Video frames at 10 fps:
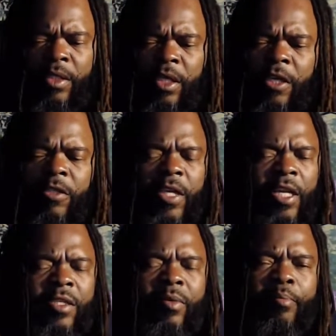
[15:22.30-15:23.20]

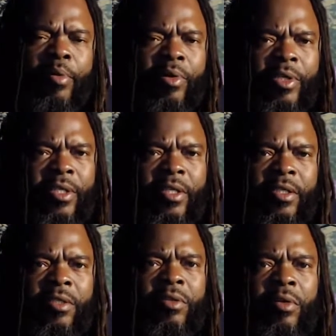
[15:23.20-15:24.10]
entertaining some
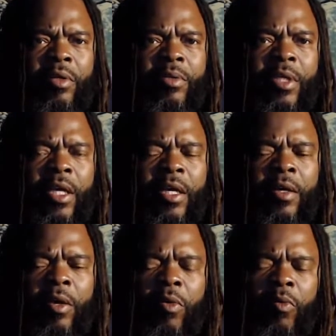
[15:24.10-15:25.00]
bullshit. You know what I'm
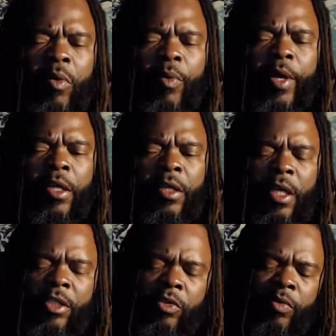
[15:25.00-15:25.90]
saying? One way or the
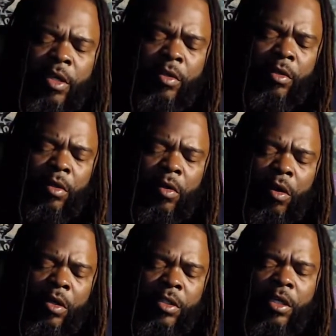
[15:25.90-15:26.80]
next, you either the
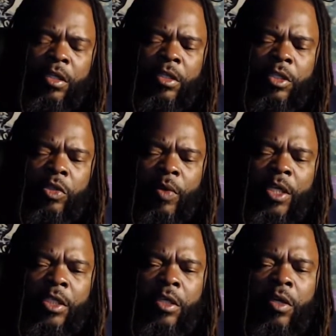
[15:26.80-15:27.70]
cause of the
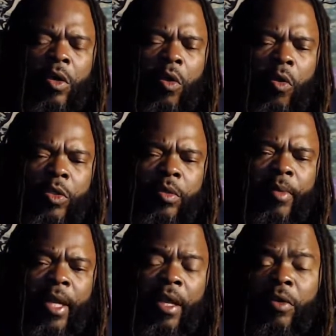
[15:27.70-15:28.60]
situation or
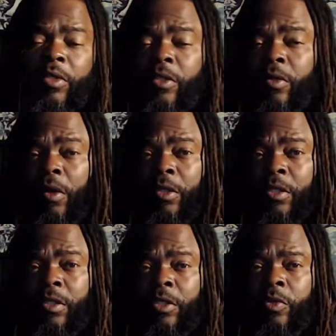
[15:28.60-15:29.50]
somebody else is the cause of
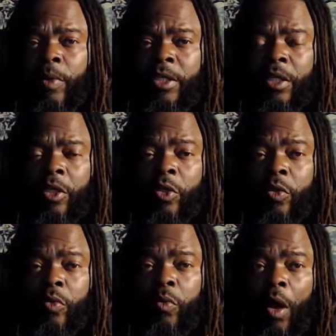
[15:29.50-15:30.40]
the situation, and
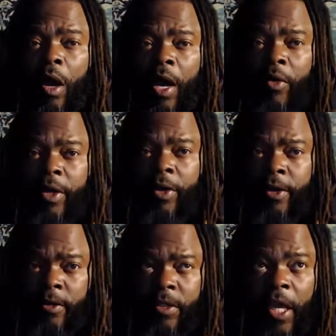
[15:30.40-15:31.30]
you are out here
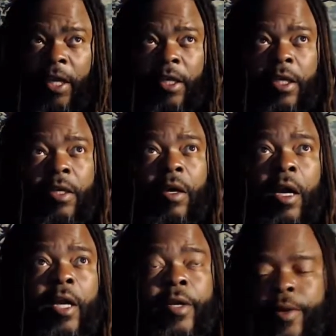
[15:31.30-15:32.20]
entertaining it. All
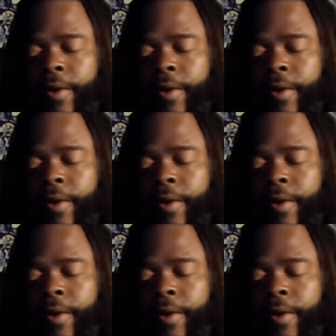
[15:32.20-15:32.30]
right,